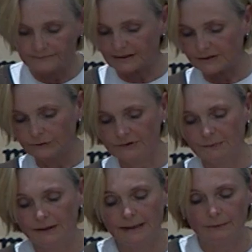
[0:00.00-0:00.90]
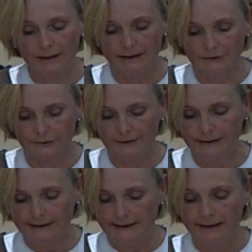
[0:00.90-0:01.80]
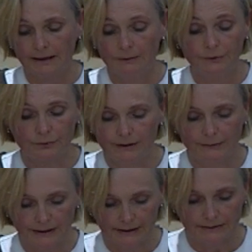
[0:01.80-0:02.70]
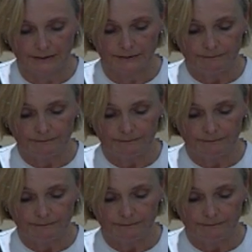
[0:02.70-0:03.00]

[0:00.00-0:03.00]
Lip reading: excuse me, in our country can be redirected.